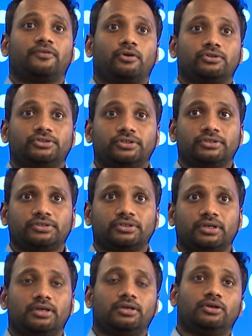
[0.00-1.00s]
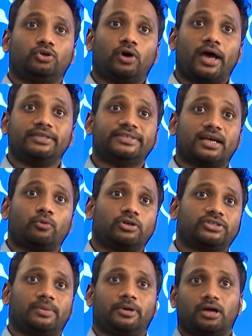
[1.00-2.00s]
fraudsters to hijack
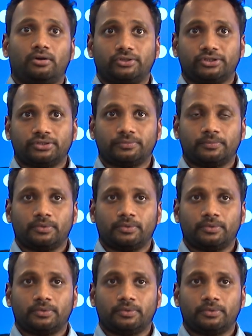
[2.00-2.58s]
WhatsApp accounts.